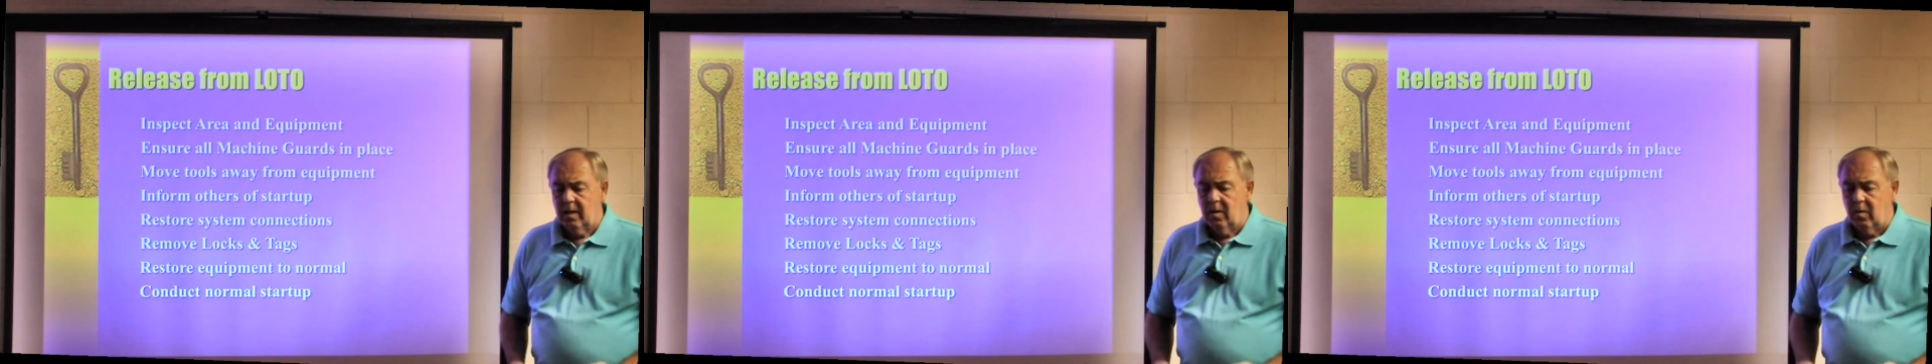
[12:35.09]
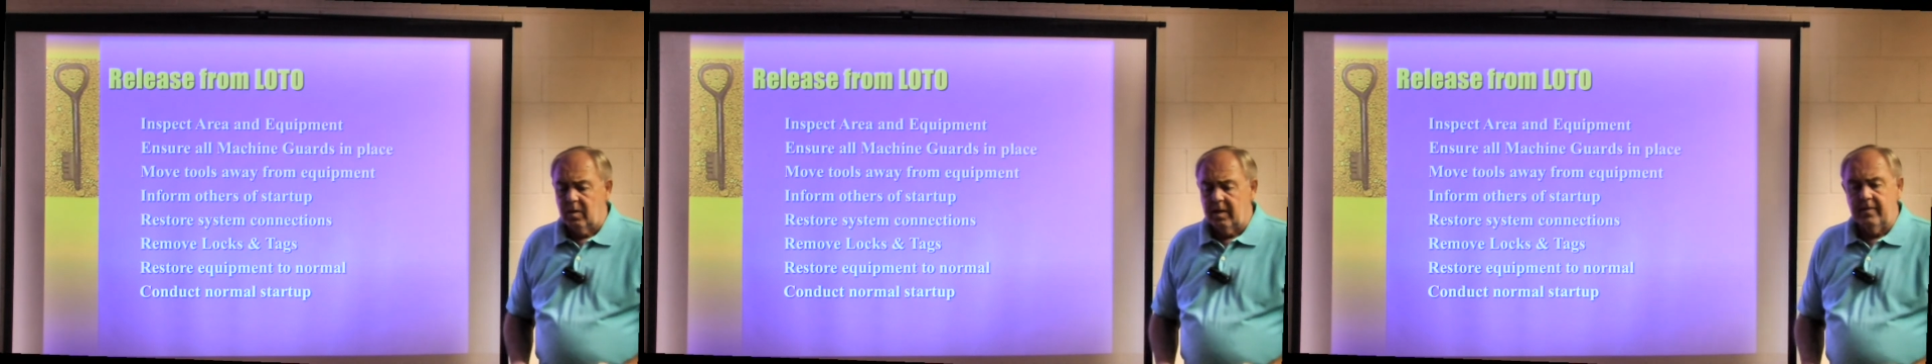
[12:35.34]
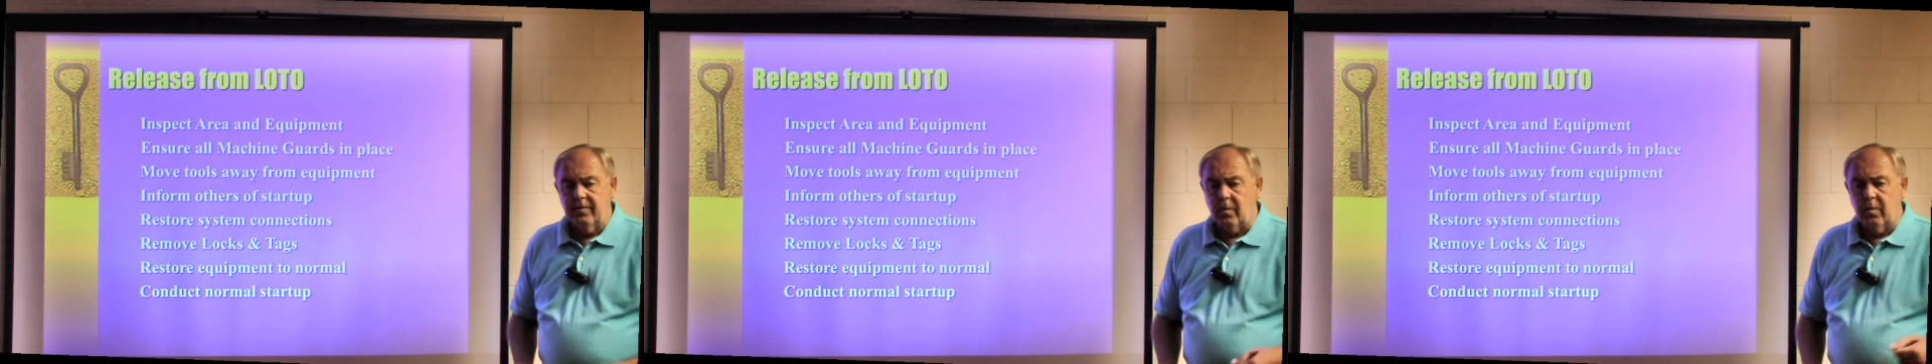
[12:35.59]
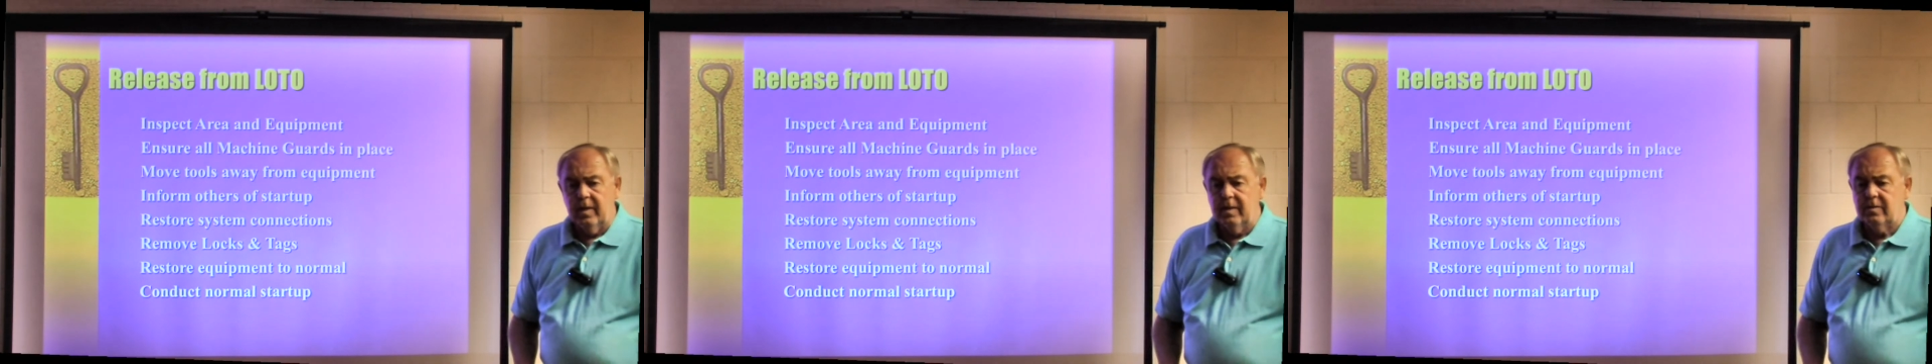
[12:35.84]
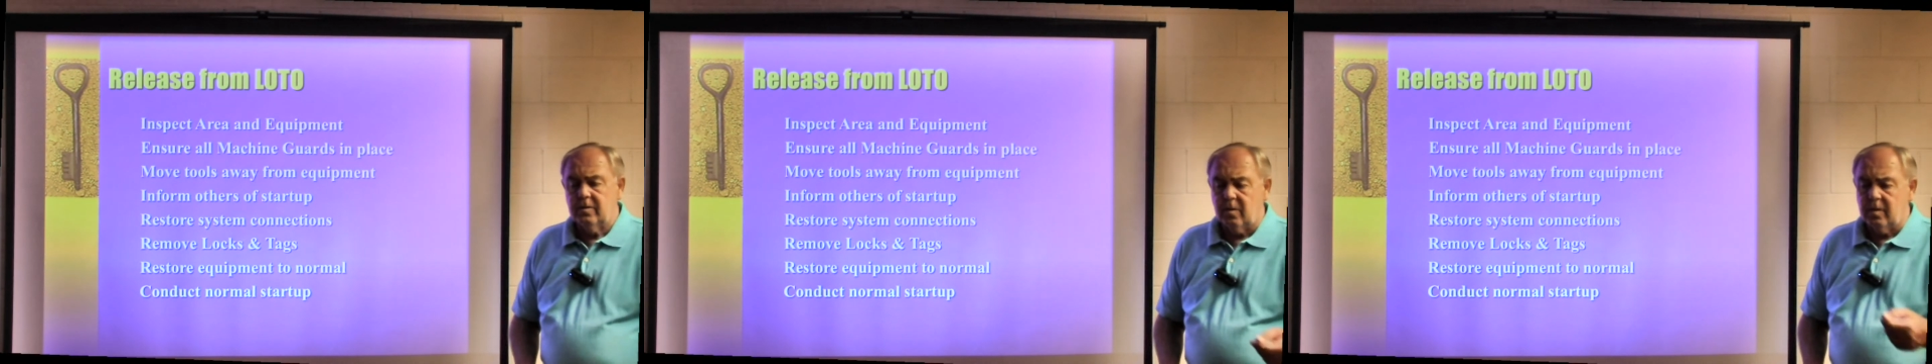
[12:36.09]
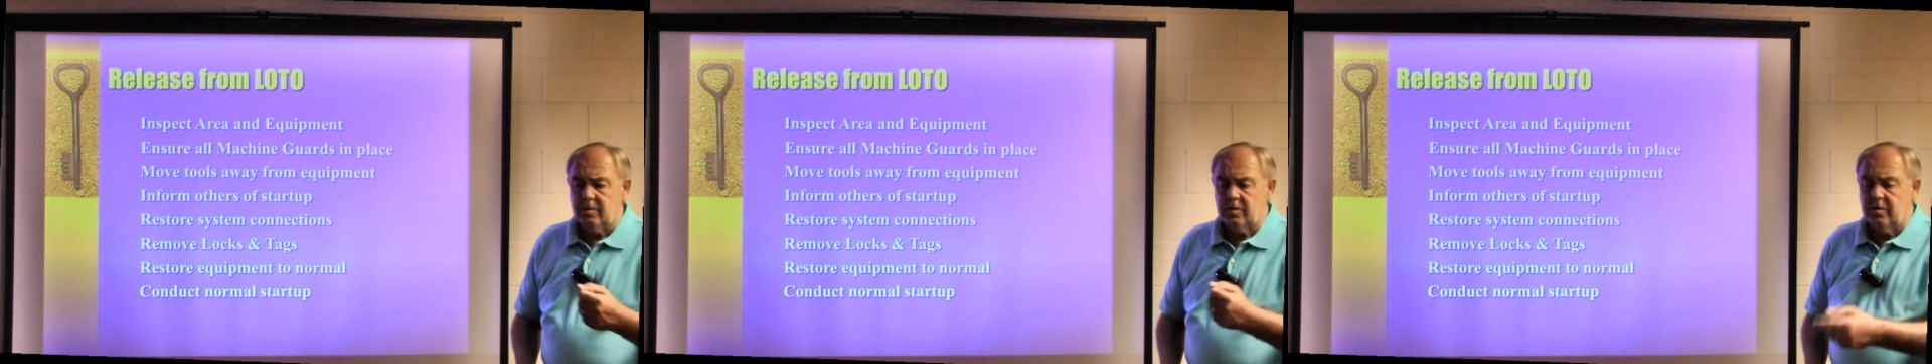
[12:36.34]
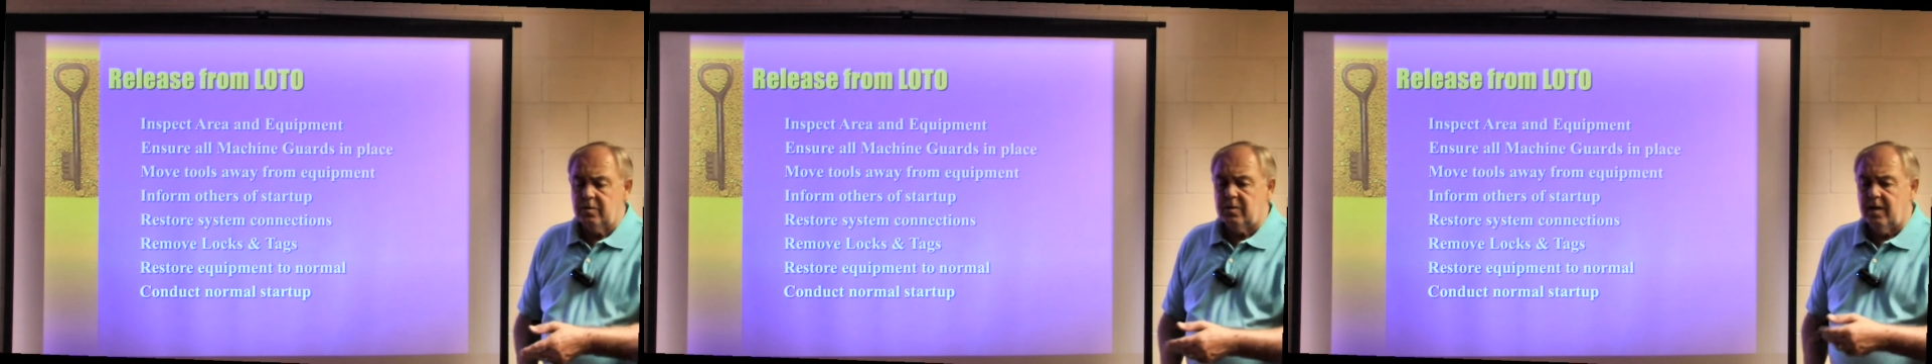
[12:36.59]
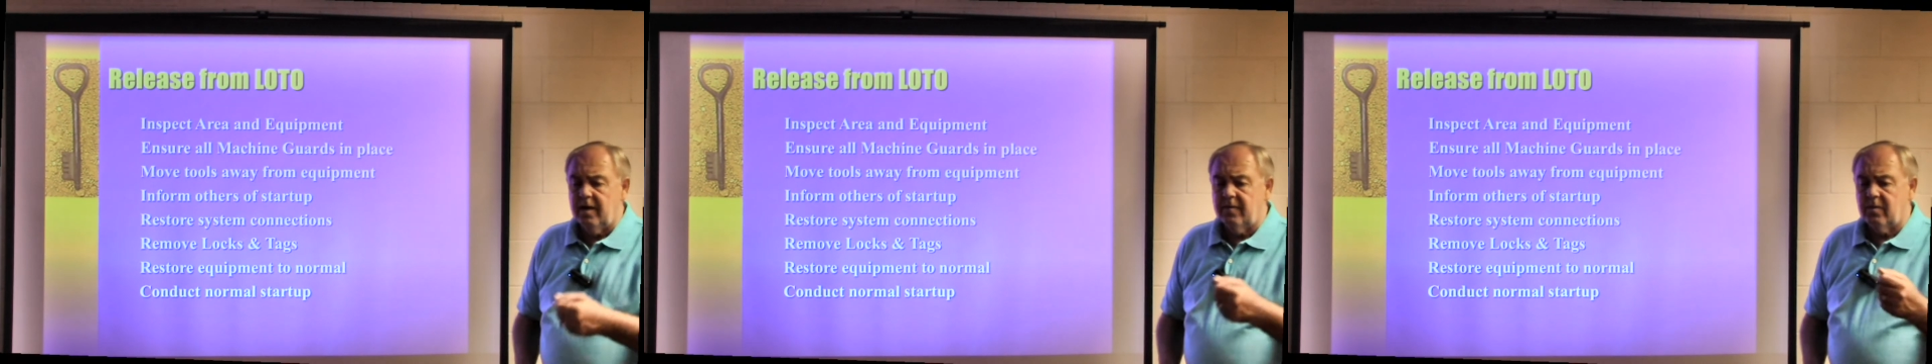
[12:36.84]
would leave a wrench or a
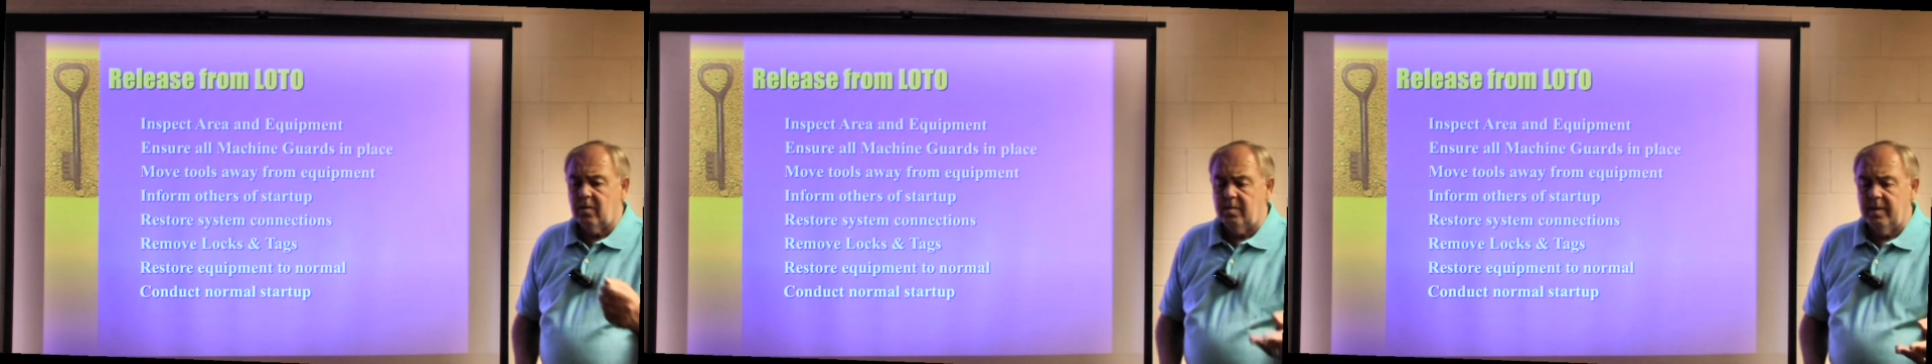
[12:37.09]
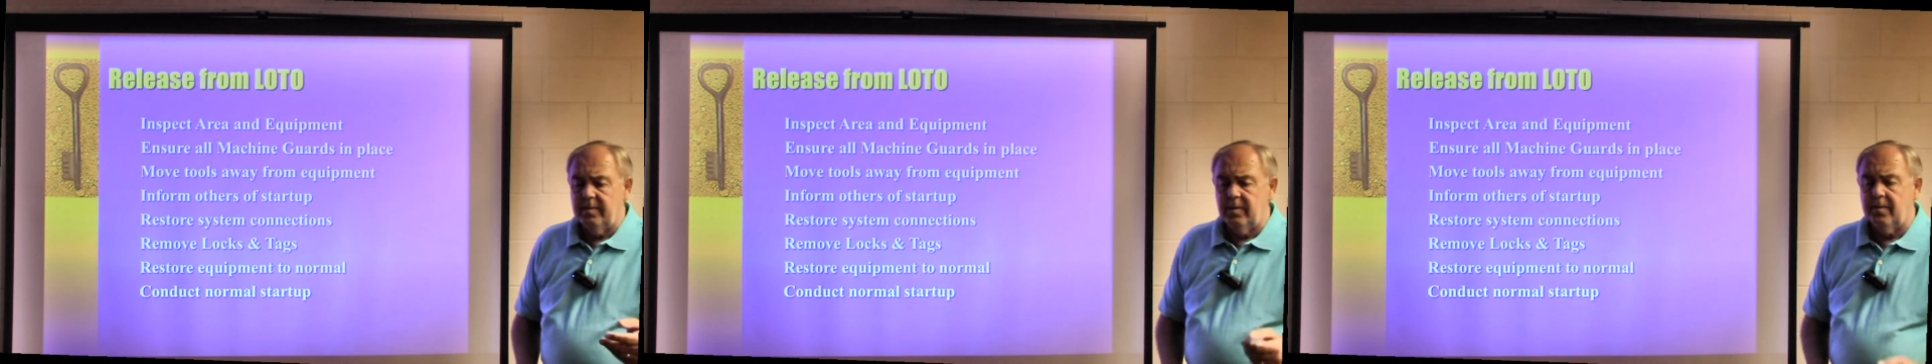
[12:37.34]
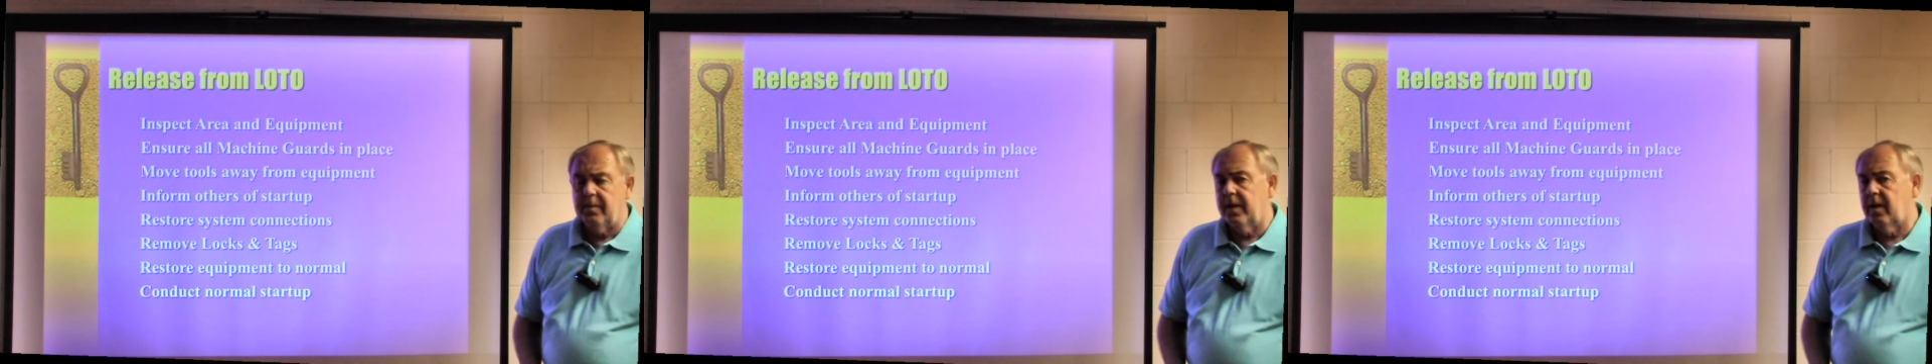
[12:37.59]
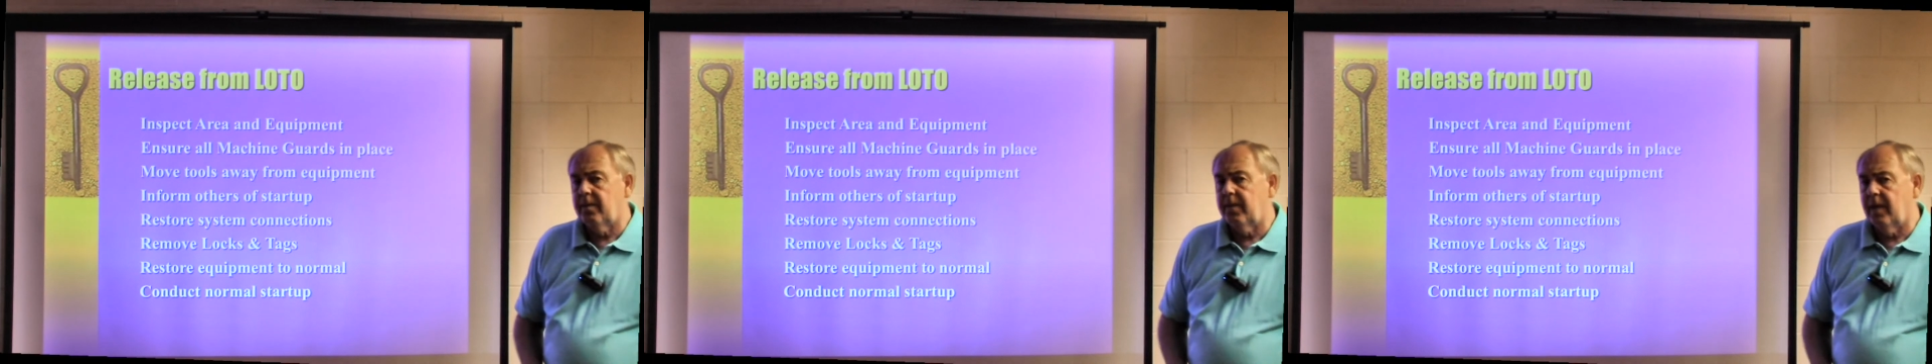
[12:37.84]
screwdriver or maybe a pair of